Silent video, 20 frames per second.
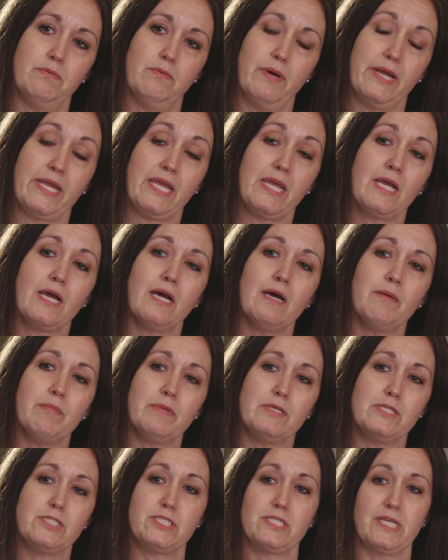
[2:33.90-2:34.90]
waking up,
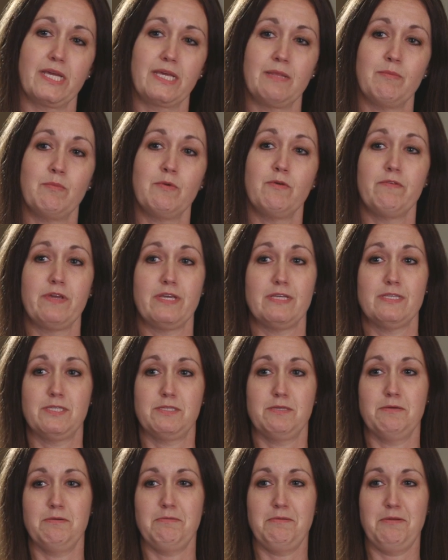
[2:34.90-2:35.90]
and it's just like in the
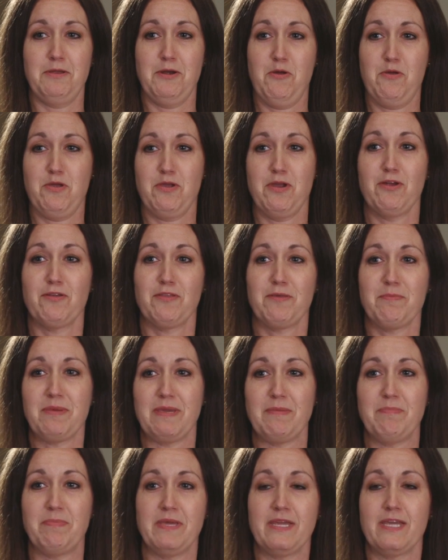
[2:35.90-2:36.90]
movies, you know, you hear the
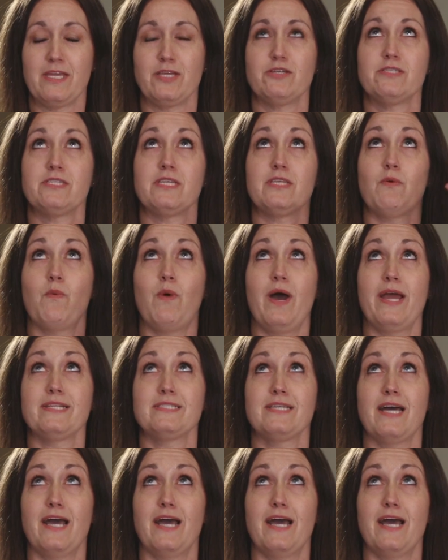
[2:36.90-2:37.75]
beeping and you see the white